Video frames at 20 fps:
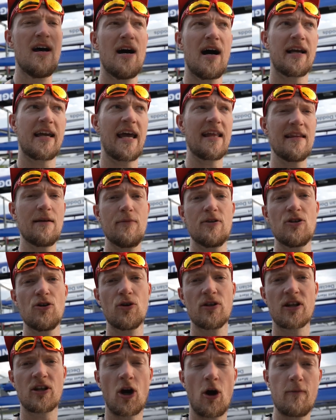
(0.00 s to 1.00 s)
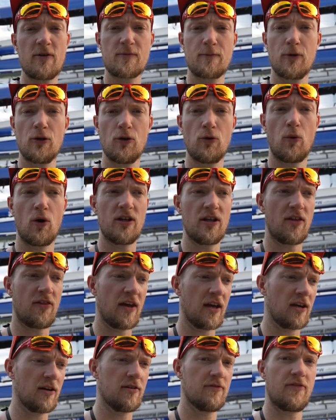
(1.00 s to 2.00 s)
again, let me know in the comments below what you
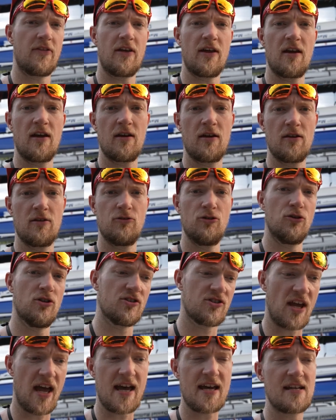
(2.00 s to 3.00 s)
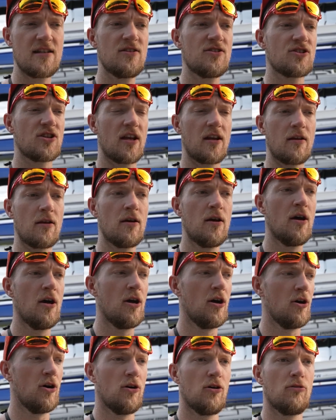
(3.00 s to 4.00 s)
think of the new designs and
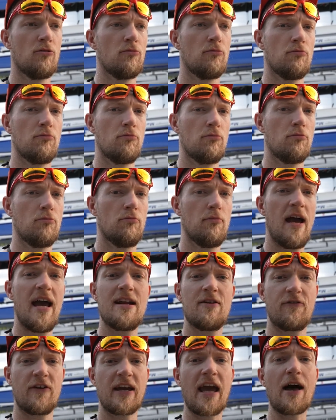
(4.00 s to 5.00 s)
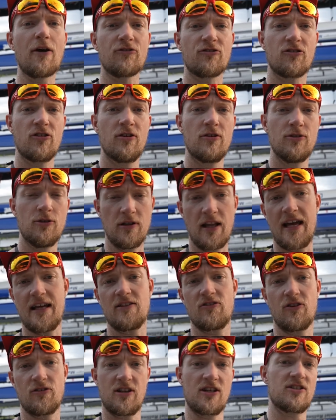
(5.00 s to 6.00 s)
anything else you
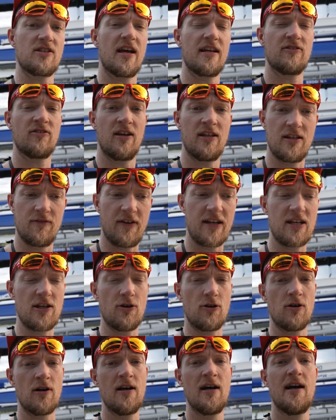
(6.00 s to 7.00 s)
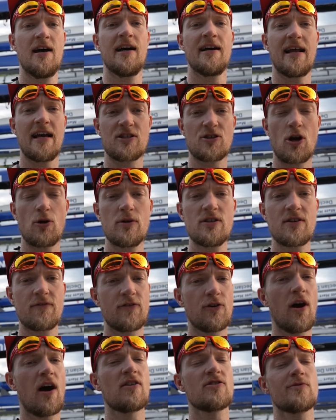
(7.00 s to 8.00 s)
liked or disliked in the video. And as always, if
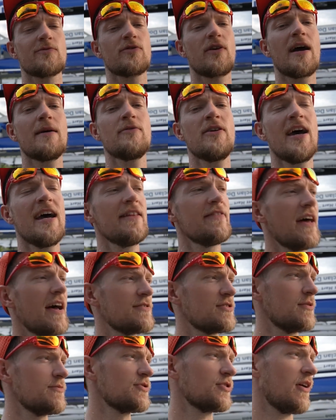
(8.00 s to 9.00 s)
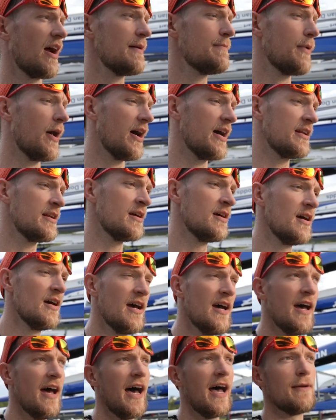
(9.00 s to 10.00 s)
you aren't subscribed, hit that subscribe button,
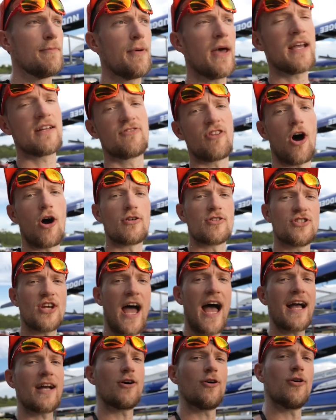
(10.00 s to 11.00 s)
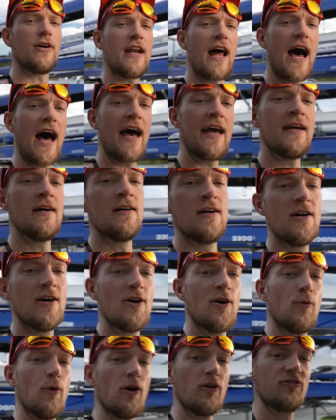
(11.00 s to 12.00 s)
and Big Dog Jacko and I
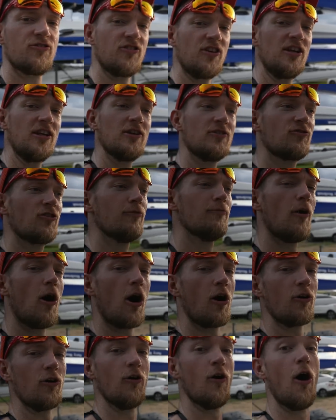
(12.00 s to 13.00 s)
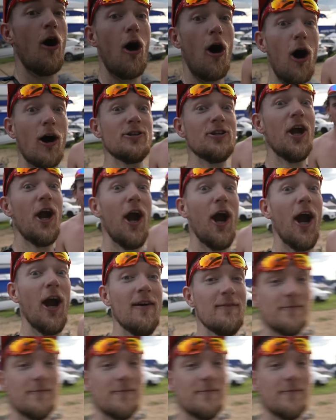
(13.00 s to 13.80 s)
will see you tomorrow. Oh yeah!